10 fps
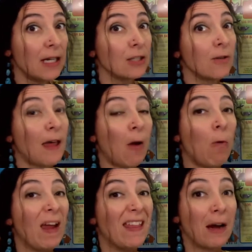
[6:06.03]
So that
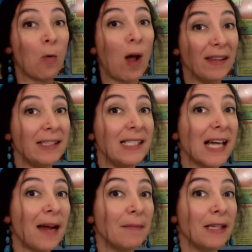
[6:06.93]
way, that quality
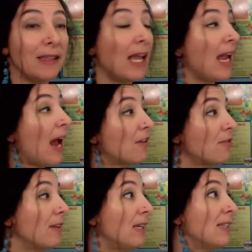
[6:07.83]
time that they
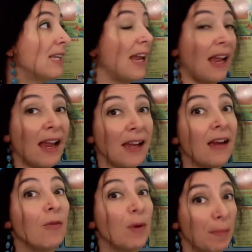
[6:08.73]
actually say, hey,
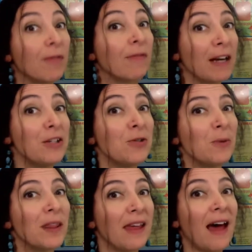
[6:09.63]
we provide you
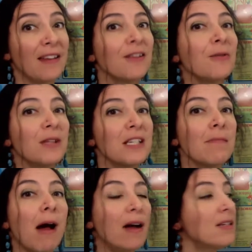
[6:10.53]
with that through this
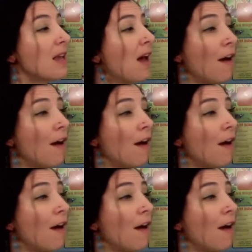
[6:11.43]
box.